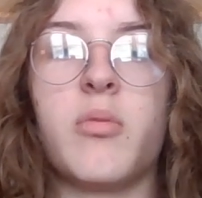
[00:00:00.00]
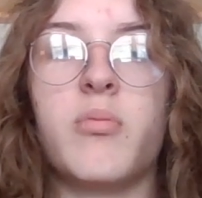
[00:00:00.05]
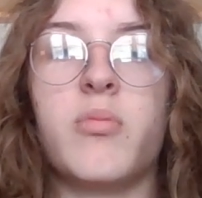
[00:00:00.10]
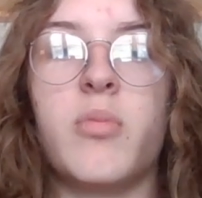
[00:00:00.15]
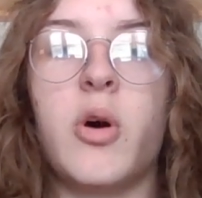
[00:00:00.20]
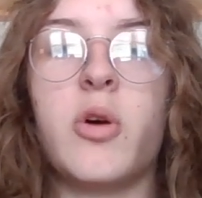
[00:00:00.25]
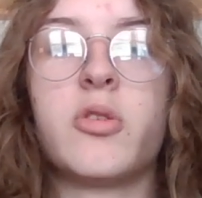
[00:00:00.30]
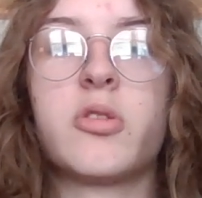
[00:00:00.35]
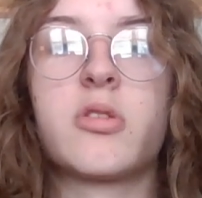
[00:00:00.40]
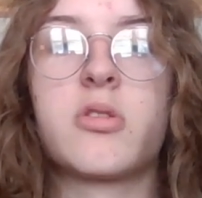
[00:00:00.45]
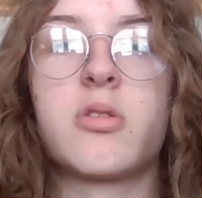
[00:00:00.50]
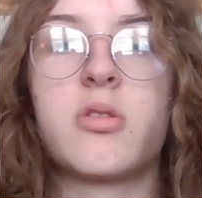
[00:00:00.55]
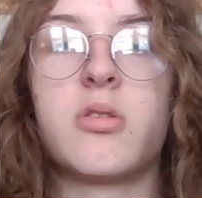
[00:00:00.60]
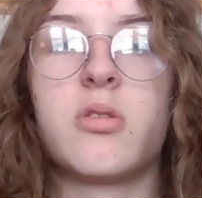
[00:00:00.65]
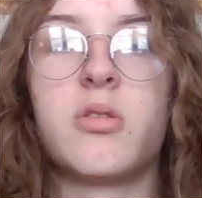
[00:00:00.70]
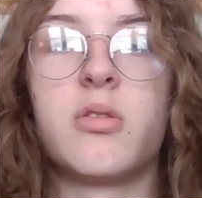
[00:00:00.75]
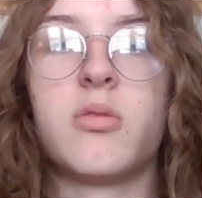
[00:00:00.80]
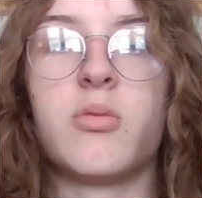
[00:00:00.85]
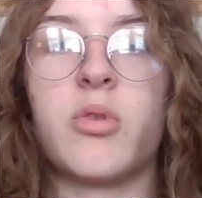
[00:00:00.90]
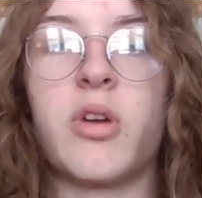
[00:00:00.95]
Most
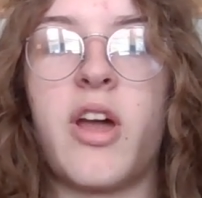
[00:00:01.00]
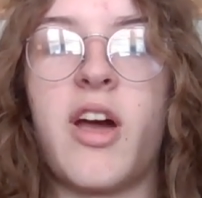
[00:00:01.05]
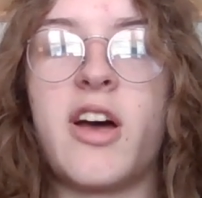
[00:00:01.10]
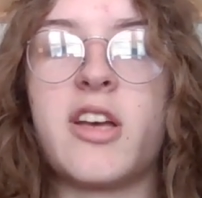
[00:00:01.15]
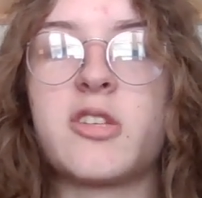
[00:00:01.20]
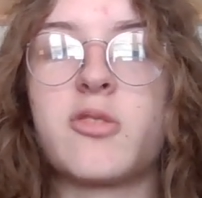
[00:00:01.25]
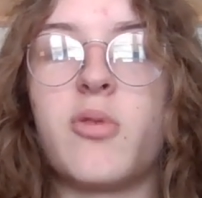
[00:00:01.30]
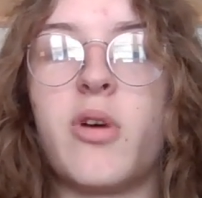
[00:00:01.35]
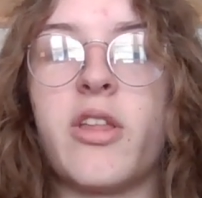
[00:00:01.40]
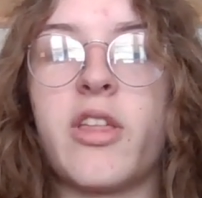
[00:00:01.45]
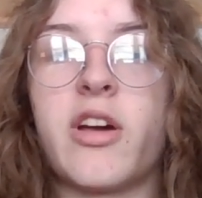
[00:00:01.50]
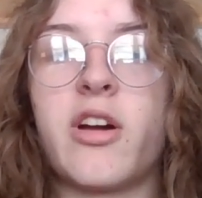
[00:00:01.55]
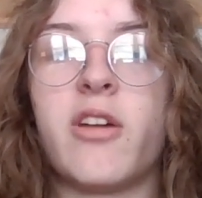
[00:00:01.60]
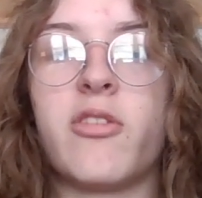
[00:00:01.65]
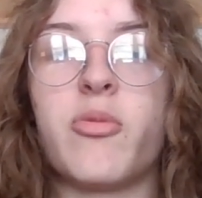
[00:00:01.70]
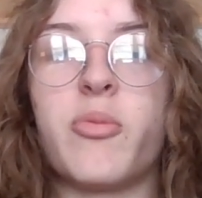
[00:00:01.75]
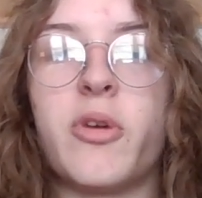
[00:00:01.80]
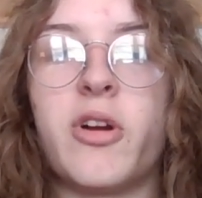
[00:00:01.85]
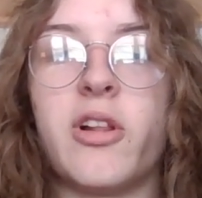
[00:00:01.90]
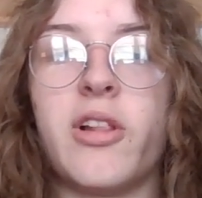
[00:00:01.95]
would ask why the
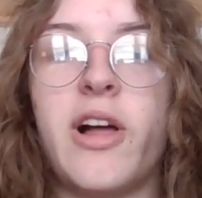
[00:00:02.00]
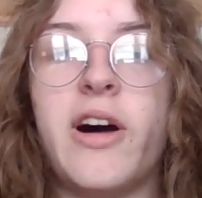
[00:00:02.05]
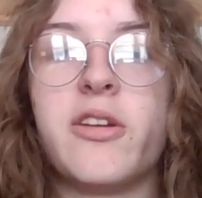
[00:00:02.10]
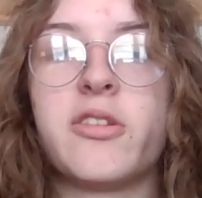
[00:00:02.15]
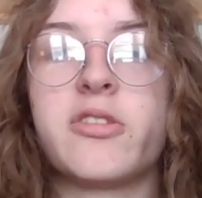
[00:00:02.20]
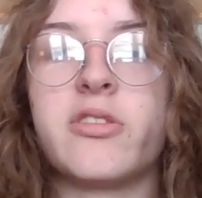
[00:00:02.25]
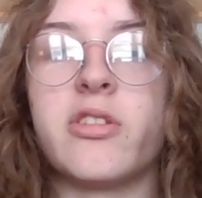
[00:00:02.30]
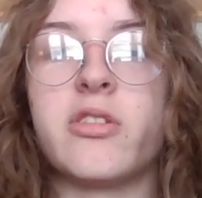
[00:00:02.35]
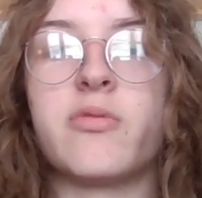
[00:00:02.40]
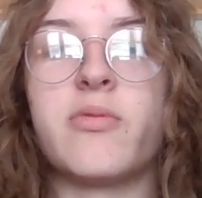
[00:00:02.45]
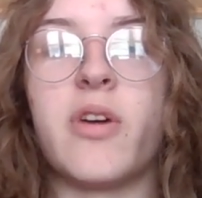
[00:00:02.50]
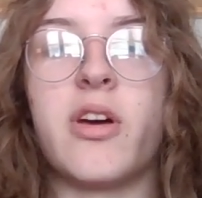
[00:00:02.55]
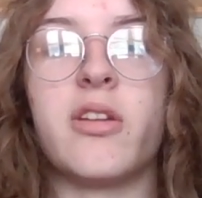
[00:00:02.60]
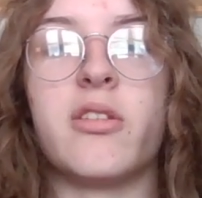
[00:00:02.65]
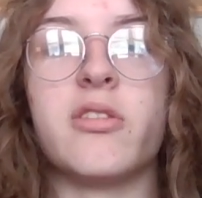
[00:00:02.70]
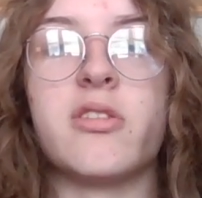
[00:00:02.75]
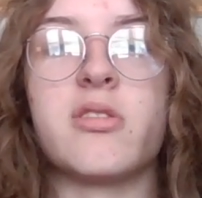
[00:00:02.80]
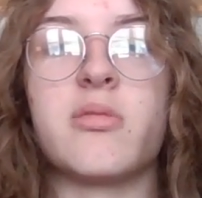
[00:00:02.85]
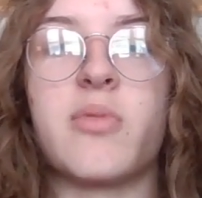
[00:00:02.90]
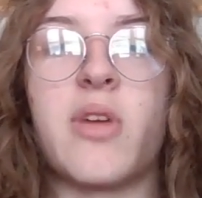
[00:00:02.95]
government allows such
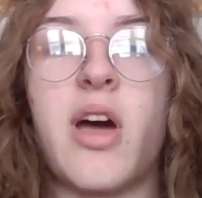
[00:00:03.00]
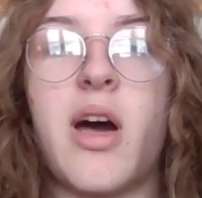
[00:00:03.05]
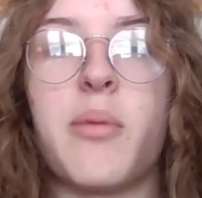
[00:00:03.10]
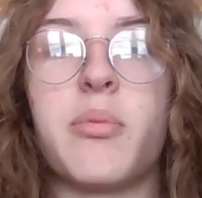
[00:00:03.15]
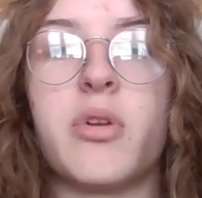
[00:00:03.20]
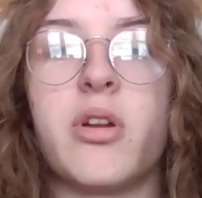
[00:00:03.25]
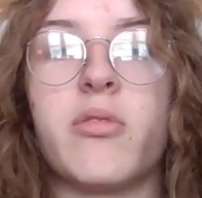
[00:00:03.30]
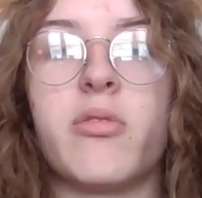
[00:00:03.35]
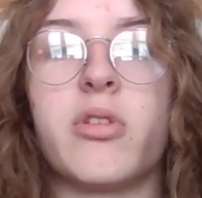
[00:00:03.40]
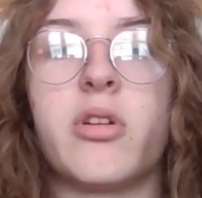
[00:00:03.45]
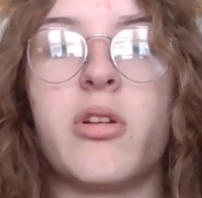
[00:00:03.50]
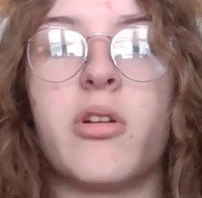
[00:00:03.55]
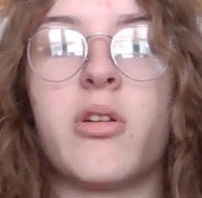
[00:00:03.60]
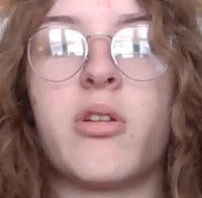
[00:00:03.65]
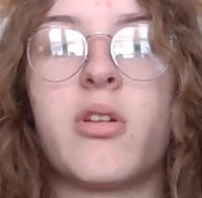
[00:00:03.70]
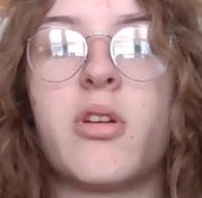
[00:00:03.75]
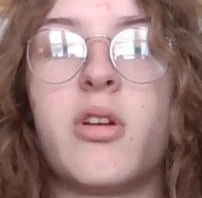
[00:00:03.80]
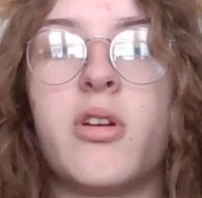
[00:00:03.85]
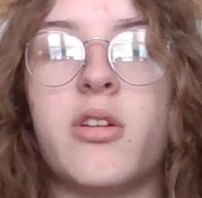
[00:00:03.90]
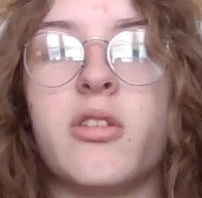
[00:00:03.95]
vandalism to happen every year,